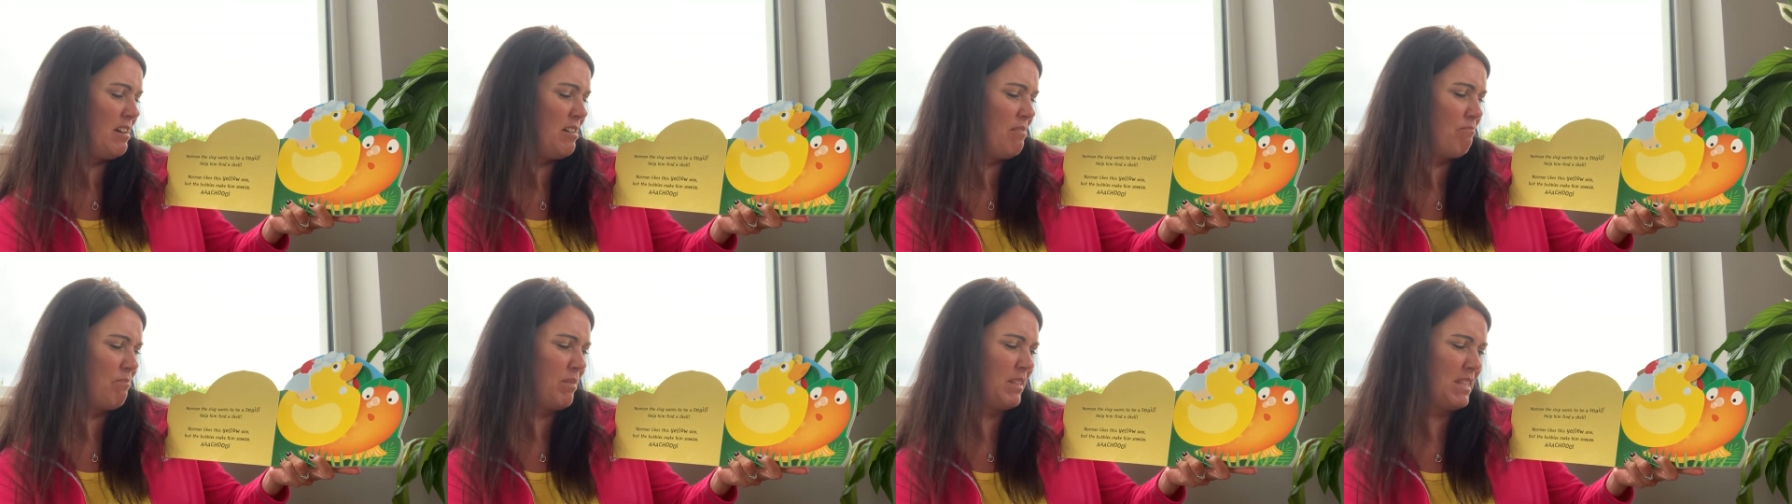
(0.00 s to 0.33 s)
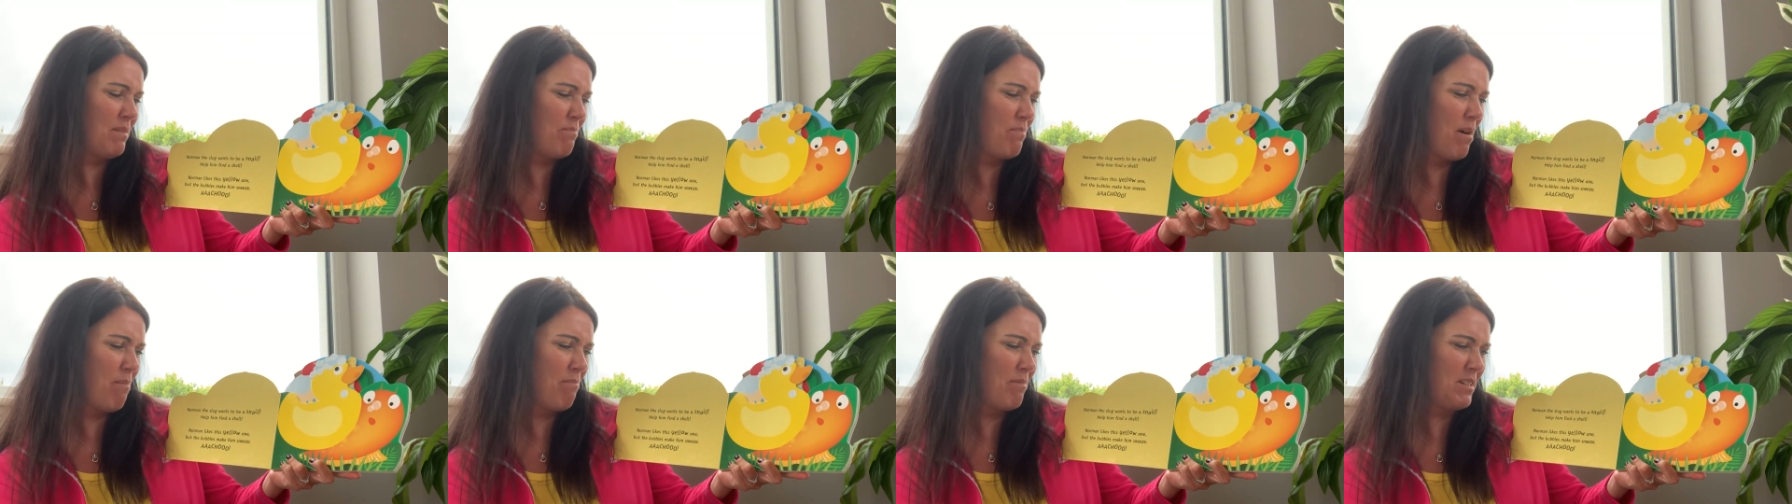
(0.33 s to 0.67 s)
But the
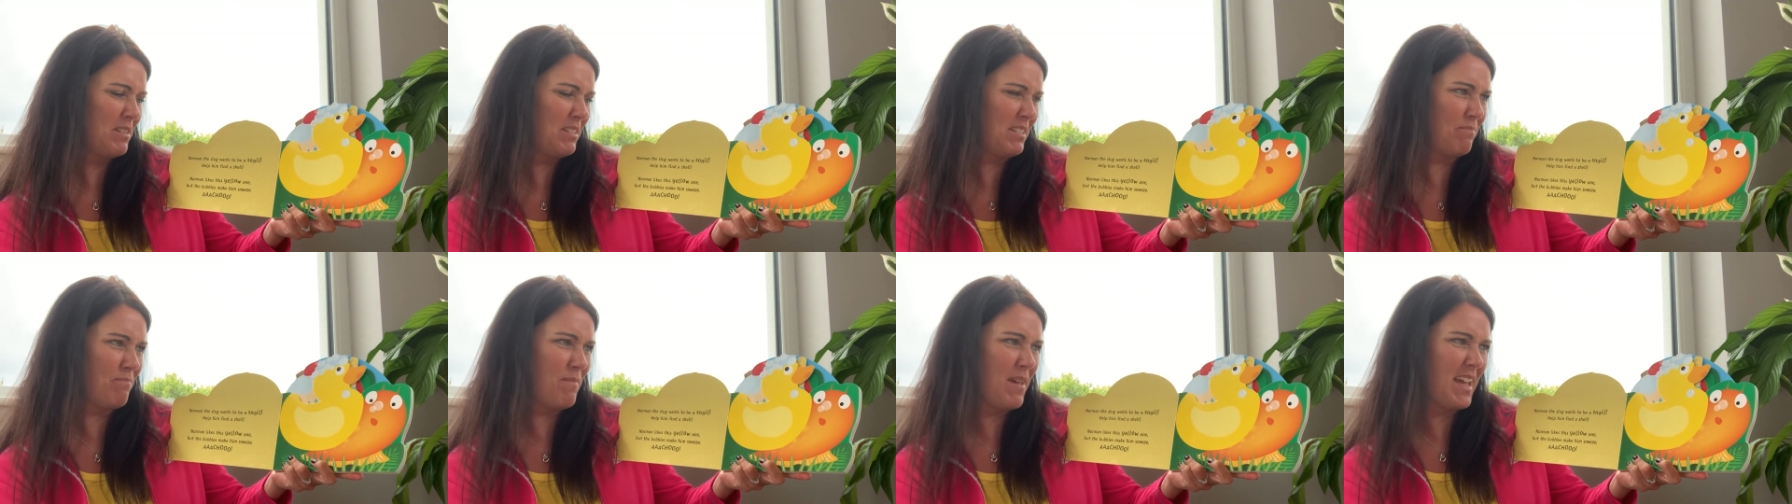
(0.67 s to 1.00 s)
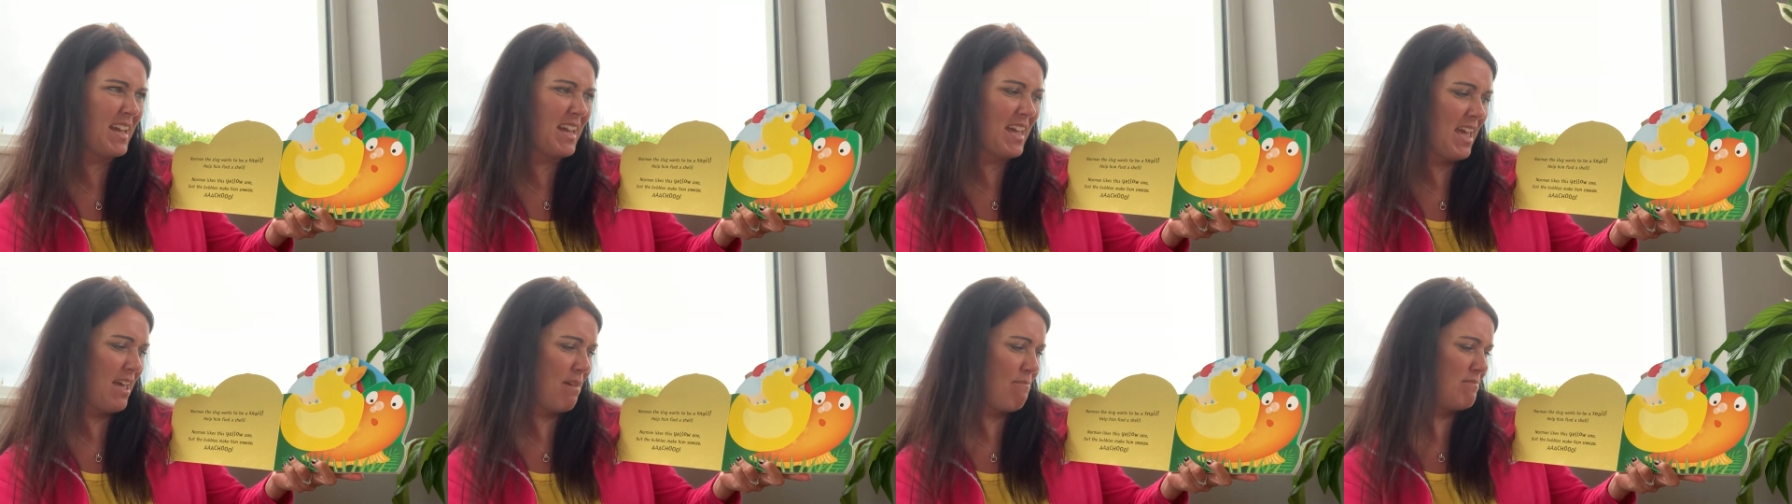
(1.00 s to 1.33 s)
bubbles
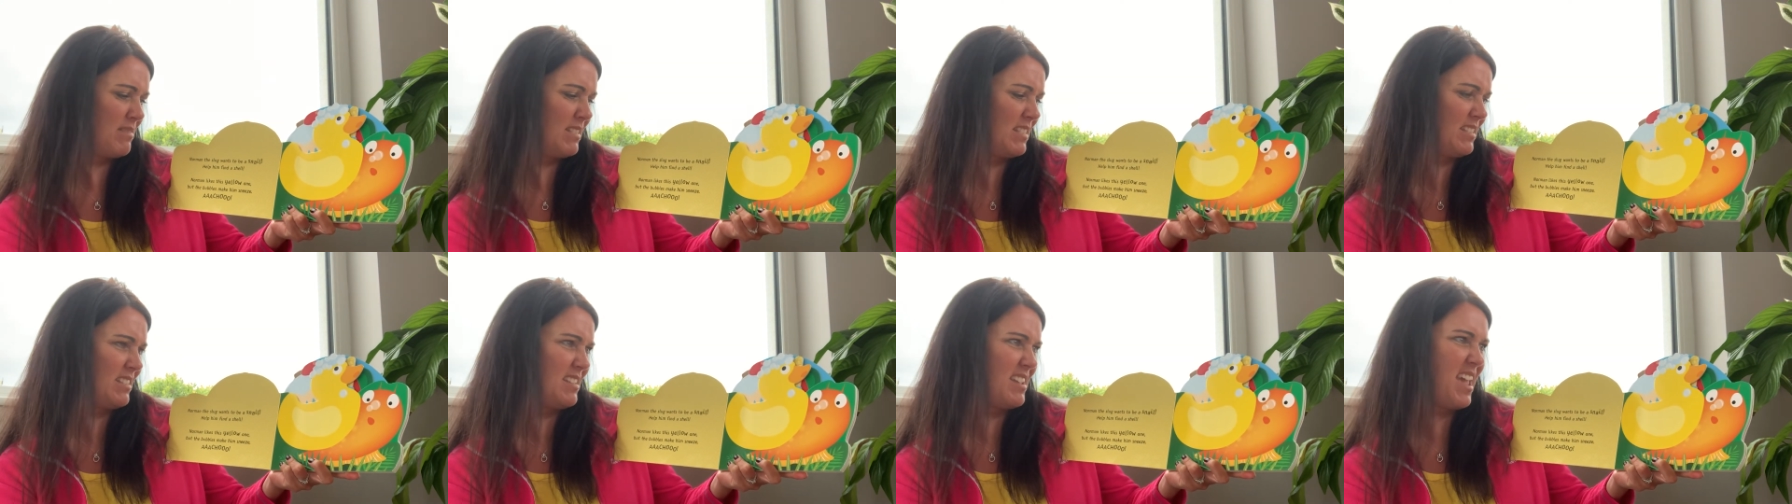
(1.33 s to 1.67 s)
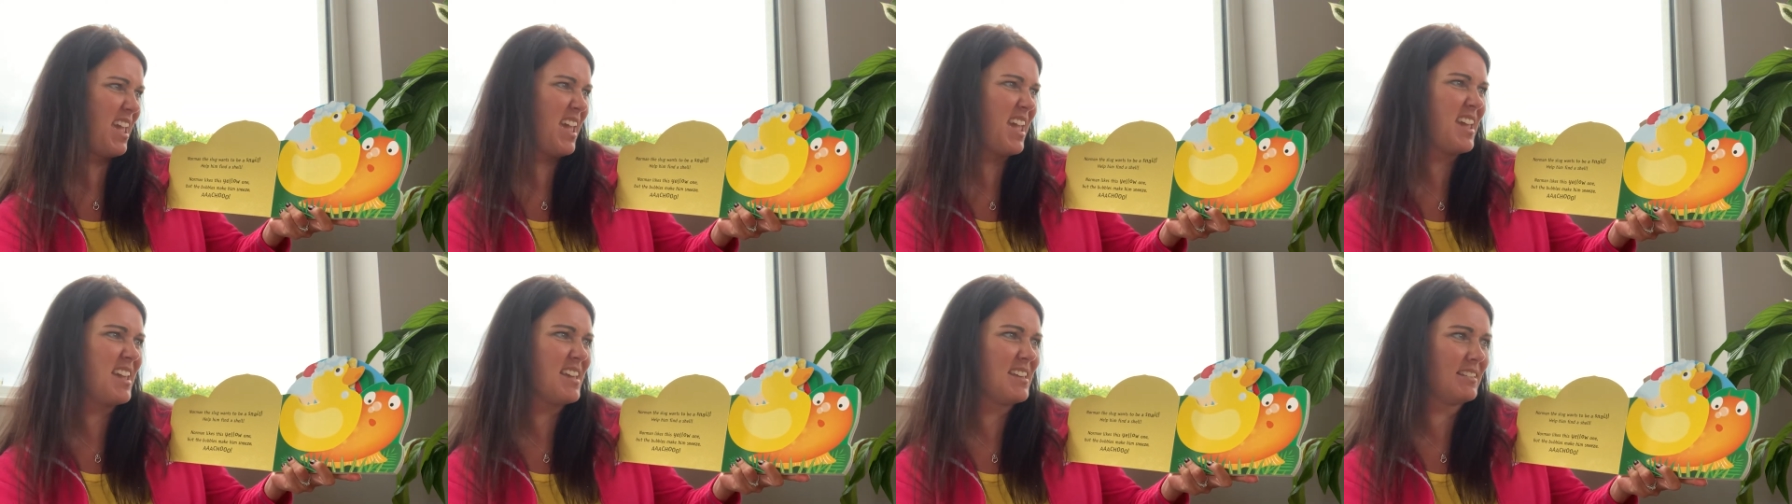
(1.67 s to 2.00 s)
make him
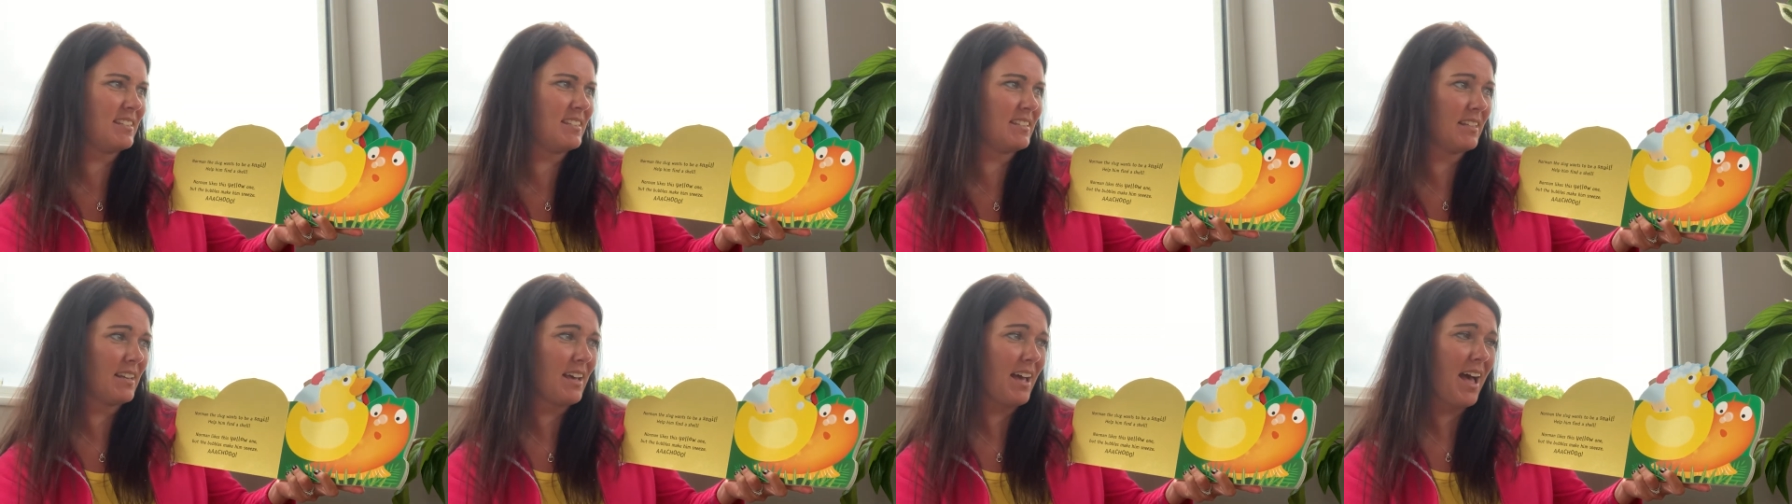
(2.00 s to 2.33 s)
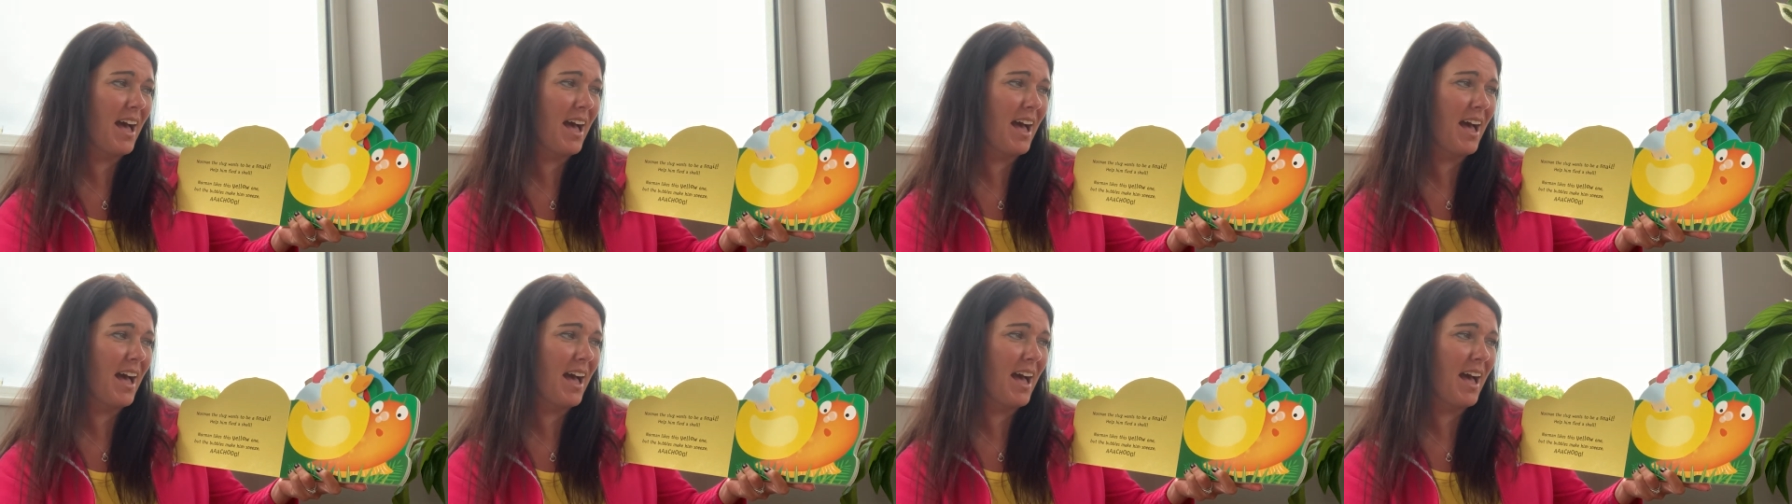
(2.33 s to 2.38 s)
sneeze.